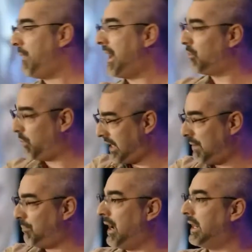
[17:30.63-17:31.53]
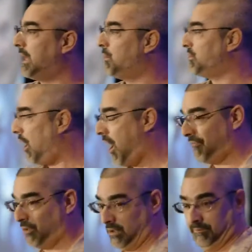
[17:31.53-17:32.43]
about it, read up on it. It was
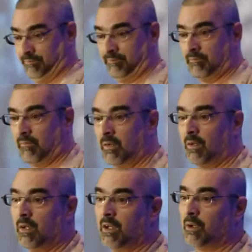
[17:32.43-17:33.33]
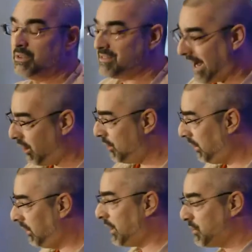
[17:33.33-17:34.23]
awful. It was
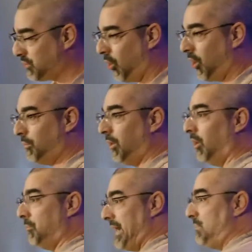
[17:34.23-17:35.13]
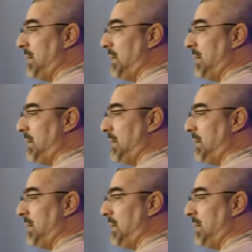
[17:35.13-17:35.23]
terrible. It was horrible. Many